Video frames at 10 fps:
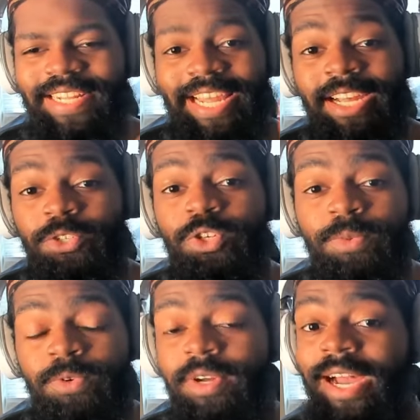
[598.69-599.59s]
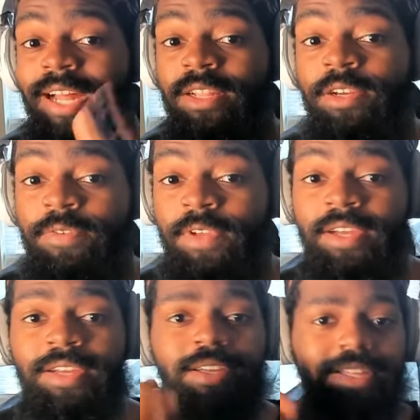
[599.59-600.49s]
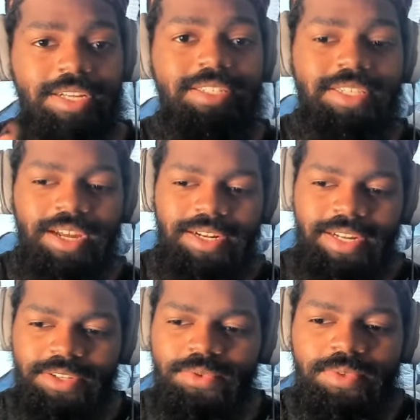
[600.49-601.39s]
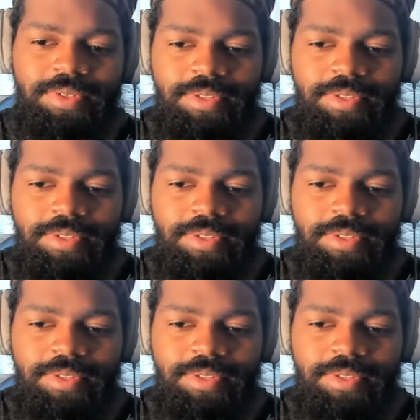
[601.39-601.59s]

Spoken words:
They're out of trouble. I love y'all. And I'll see y'all in the next one.